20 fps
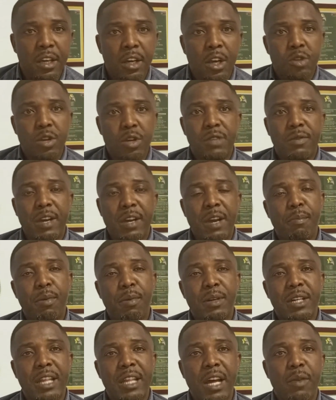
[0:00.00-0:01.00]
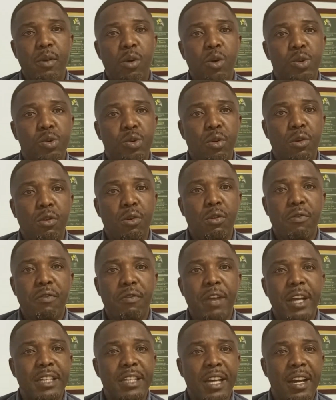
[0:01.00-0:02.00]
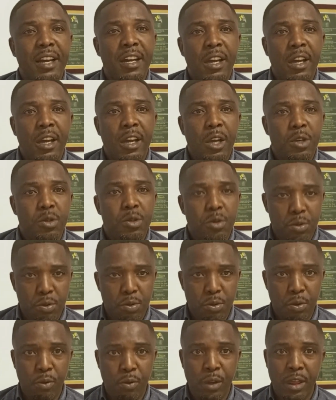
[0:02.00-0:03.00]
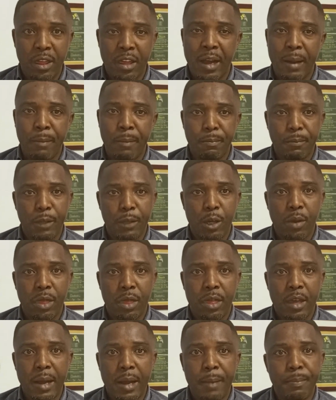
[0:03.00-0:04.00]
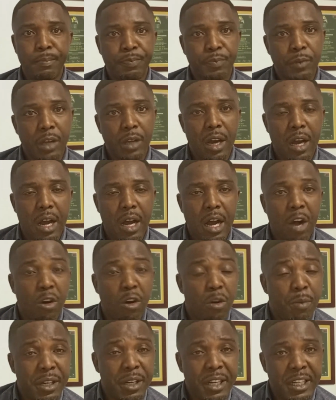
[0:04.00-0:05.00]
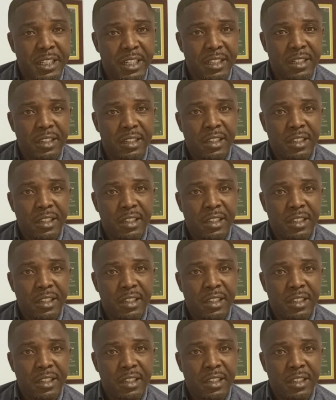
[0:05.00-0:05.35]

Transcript: So it's very important that we also factor issues to do with accommodation.